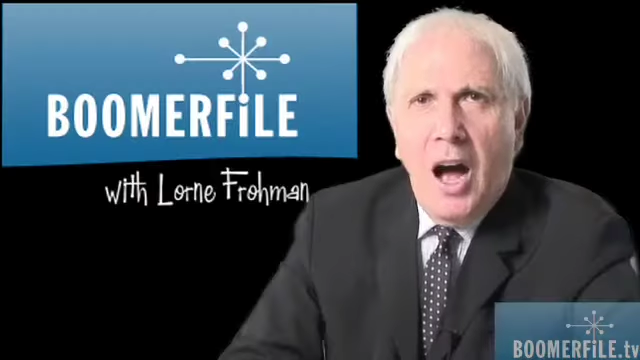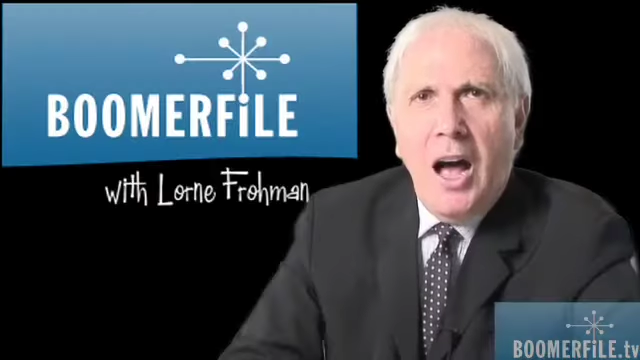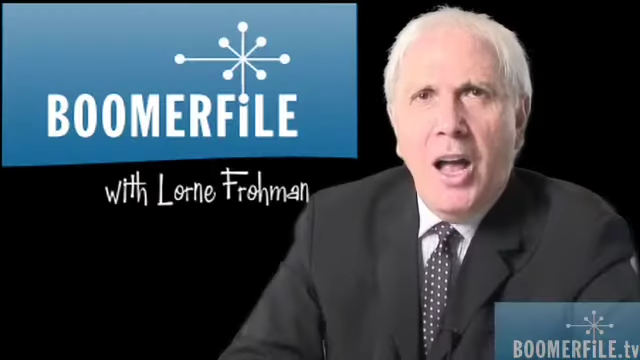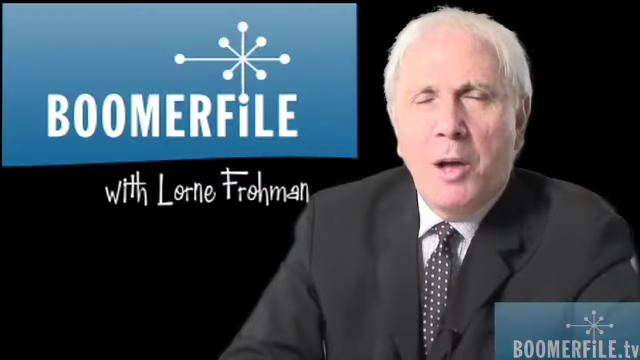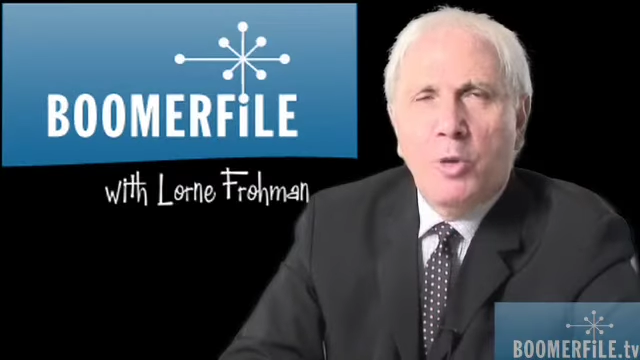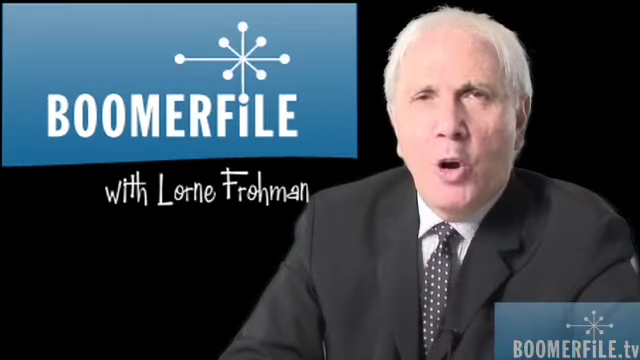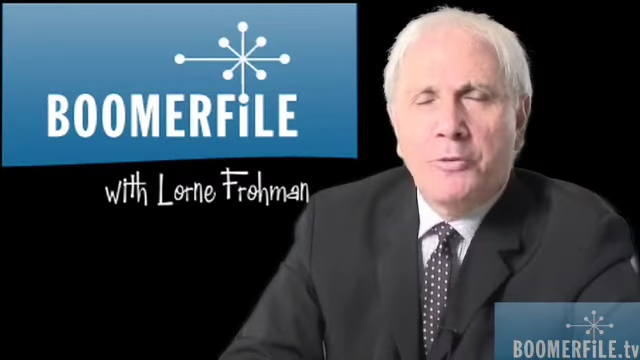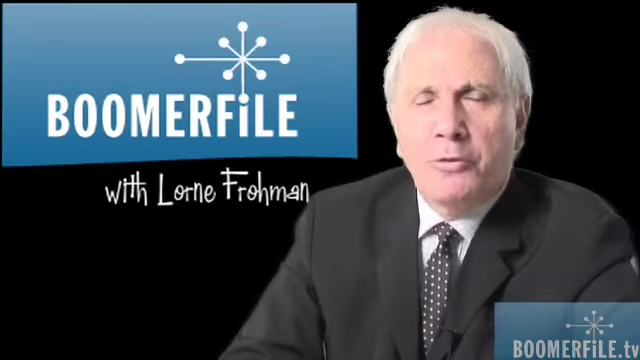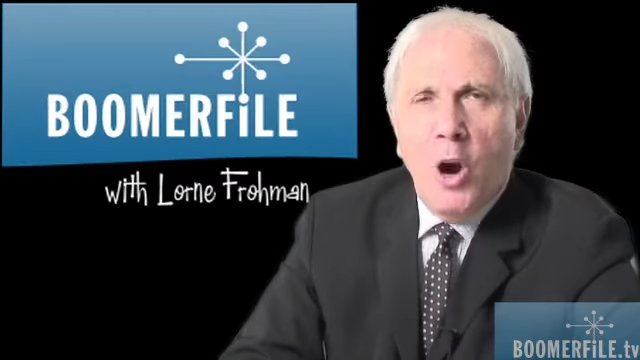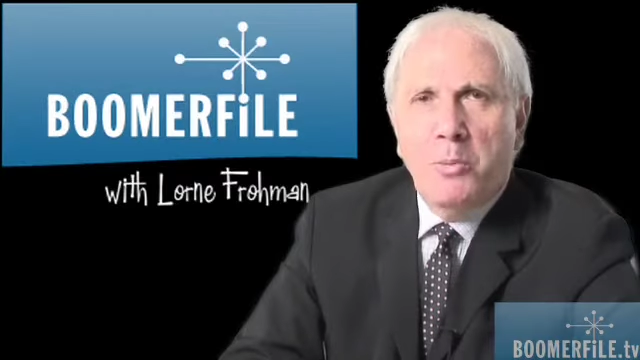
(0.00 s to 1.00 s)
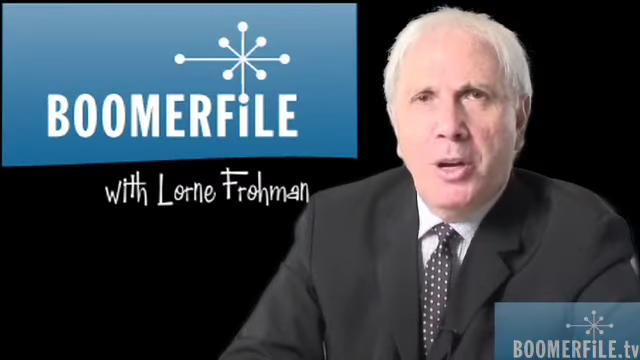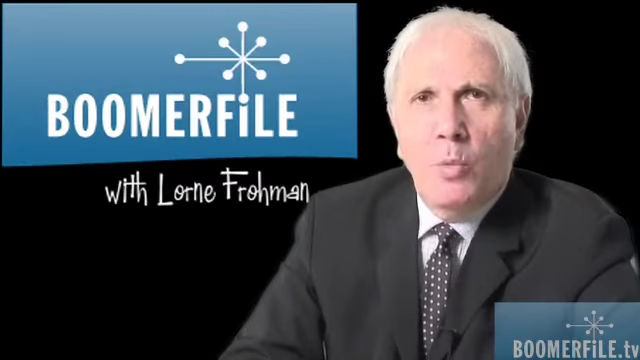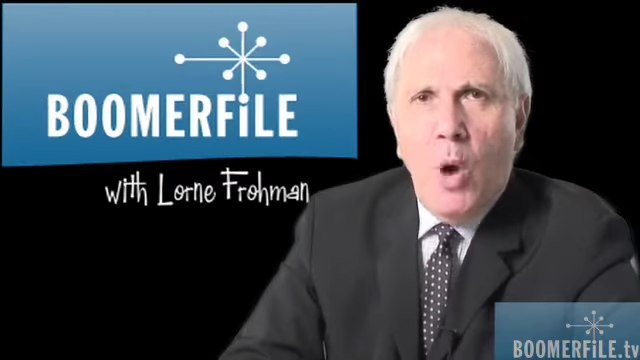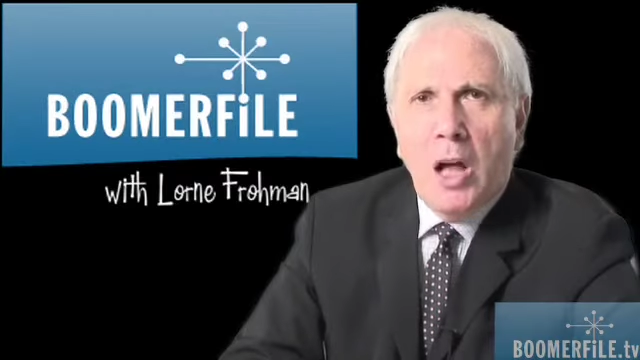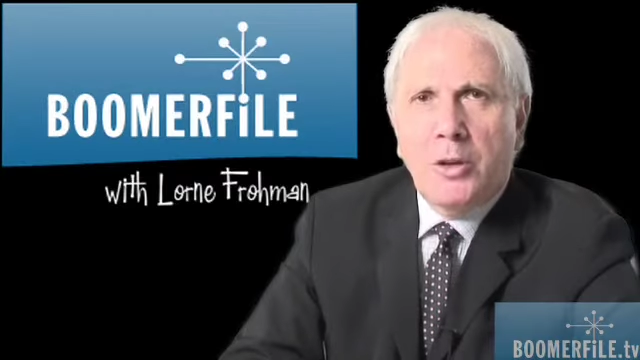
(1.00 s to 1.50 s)
Hi, I'm Lauren Froman,
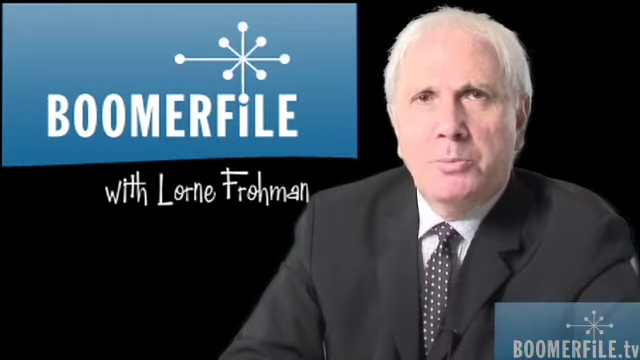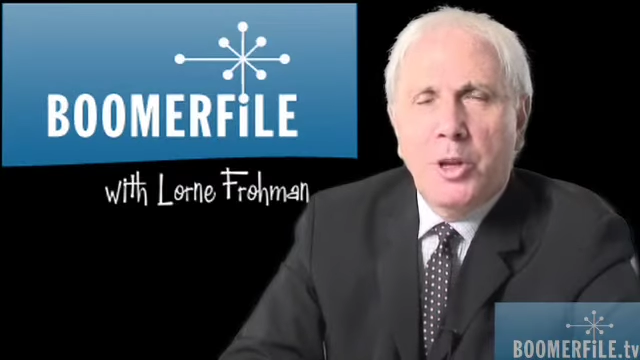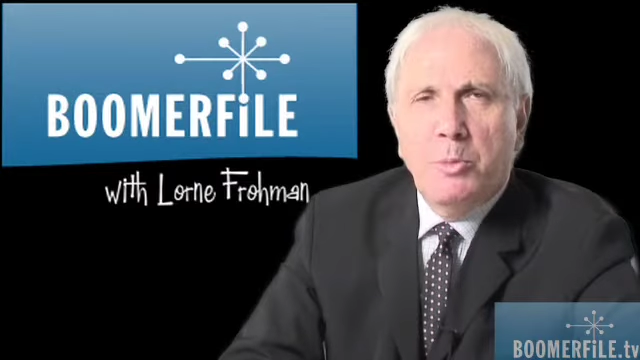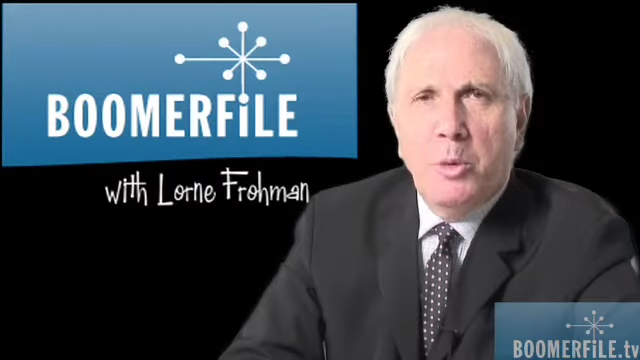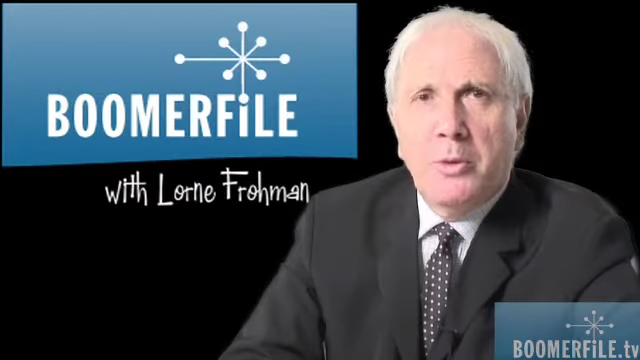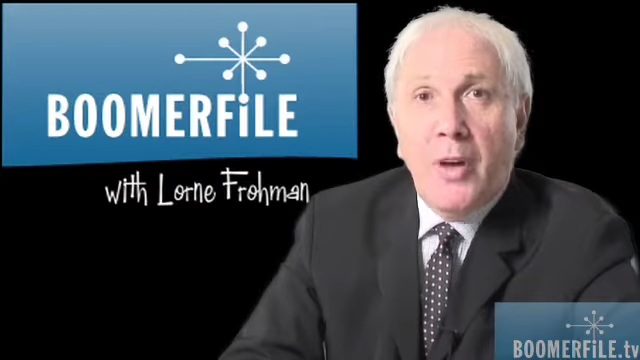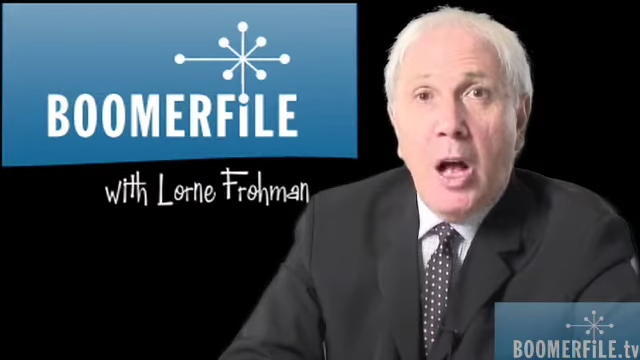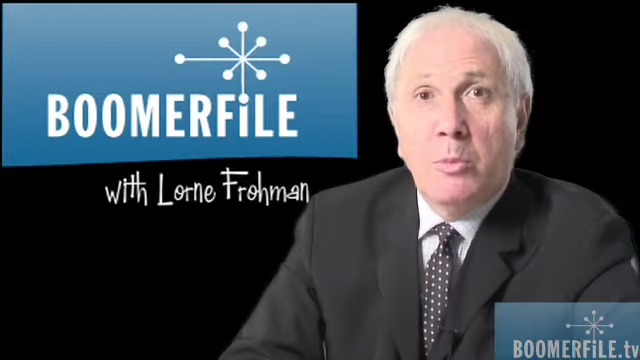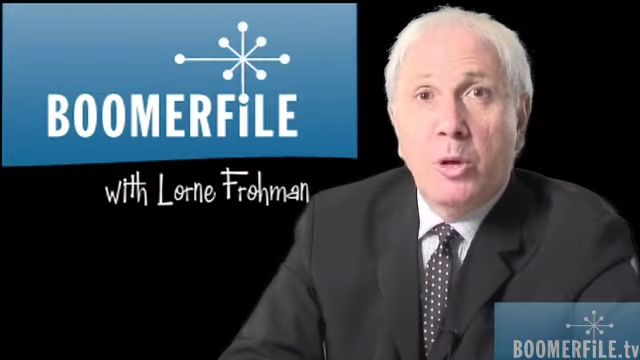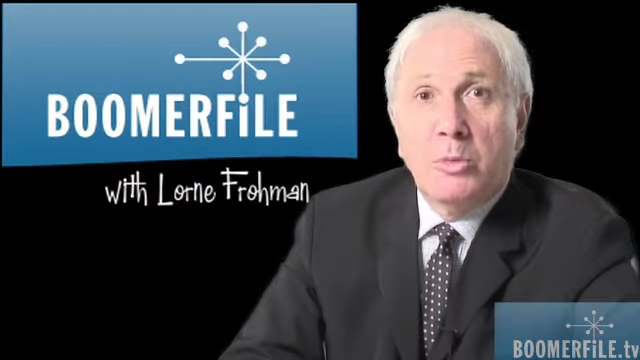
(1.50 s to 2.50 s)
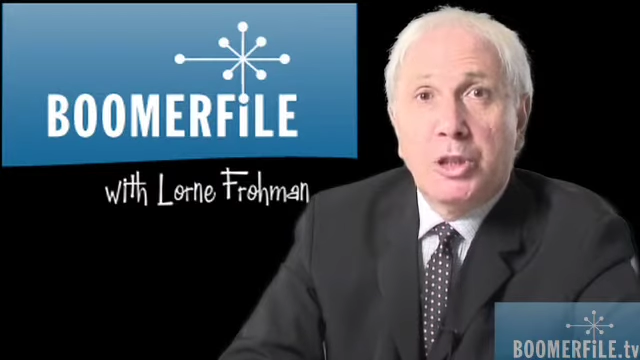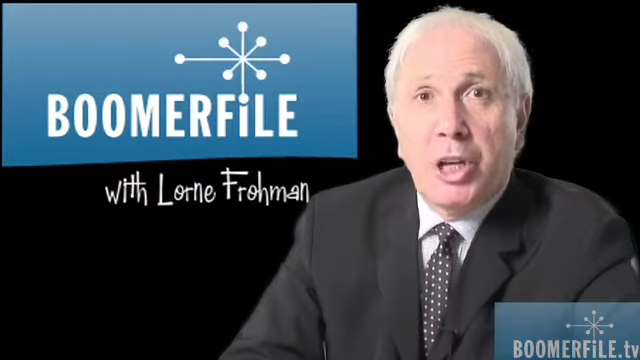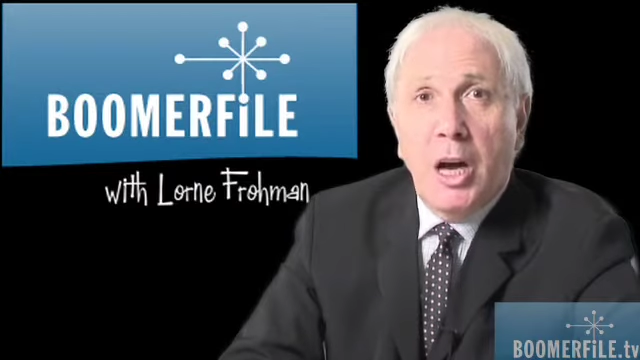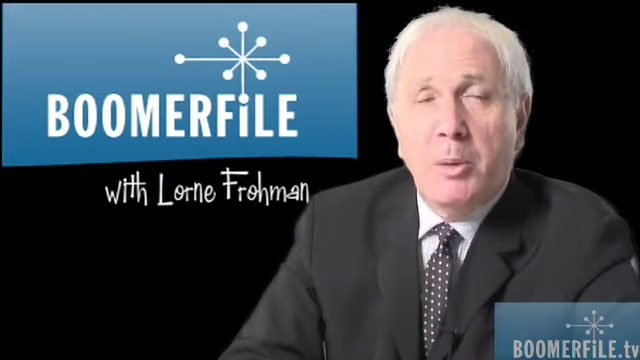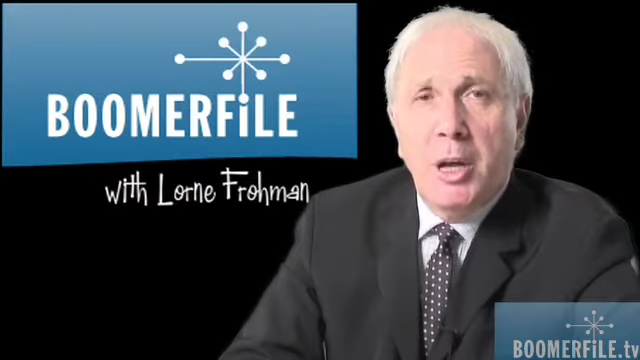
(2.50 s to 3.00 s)
and welcome to The Boomer File. Boomers, you
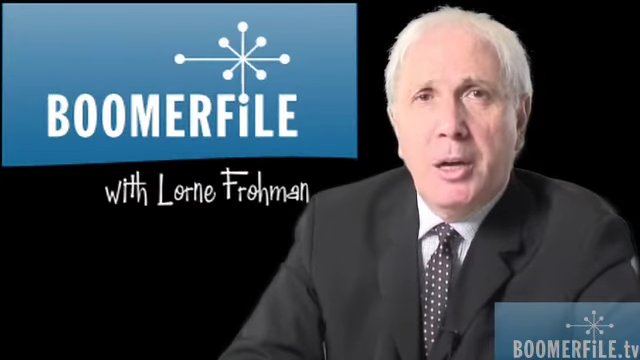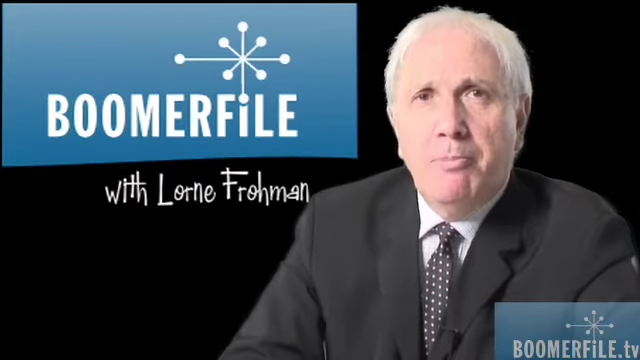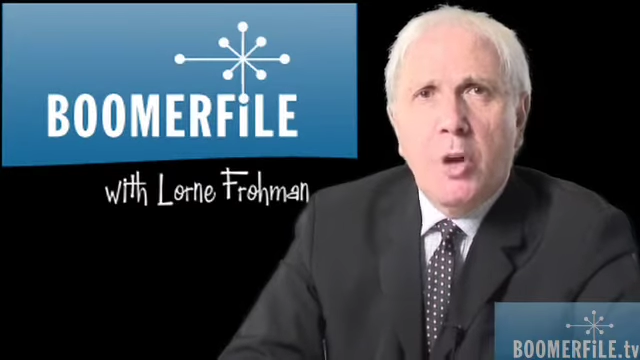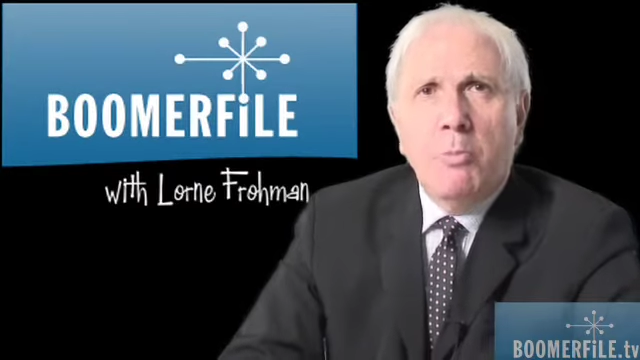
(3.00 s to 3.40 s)
got a minute?